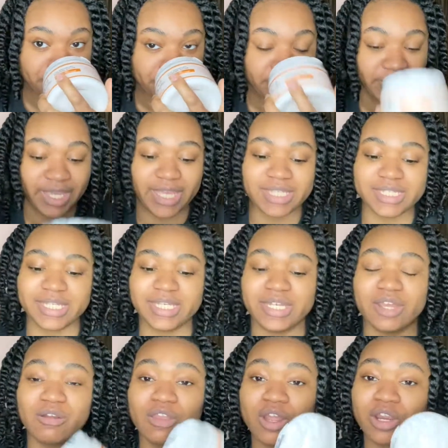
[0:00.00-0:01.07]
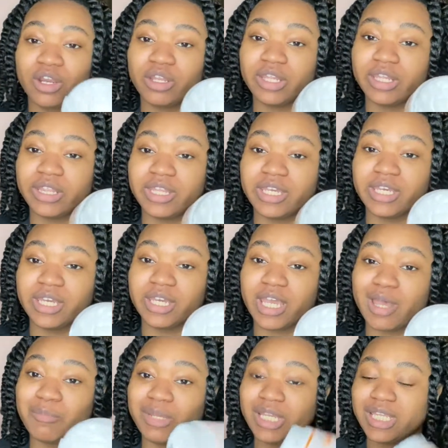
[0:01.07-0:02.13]
it's no longer the
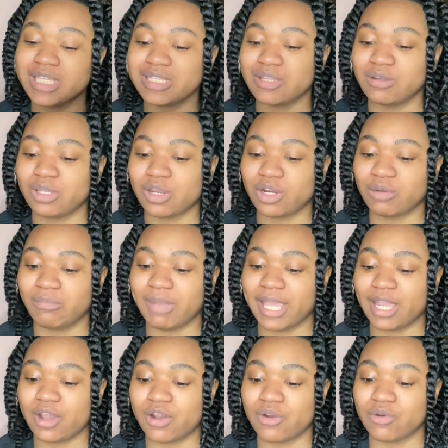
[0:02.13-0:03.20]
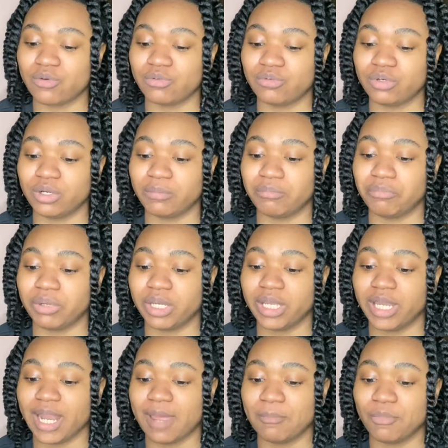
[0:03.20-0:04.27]
company is no longer black owned
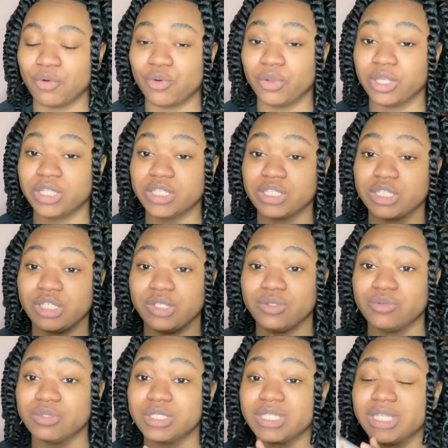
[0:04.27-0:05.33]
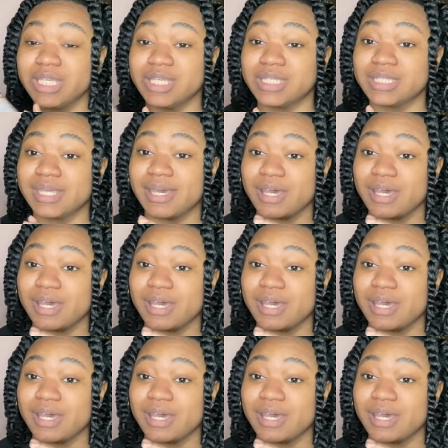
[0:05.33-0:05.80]
but i'm going to use this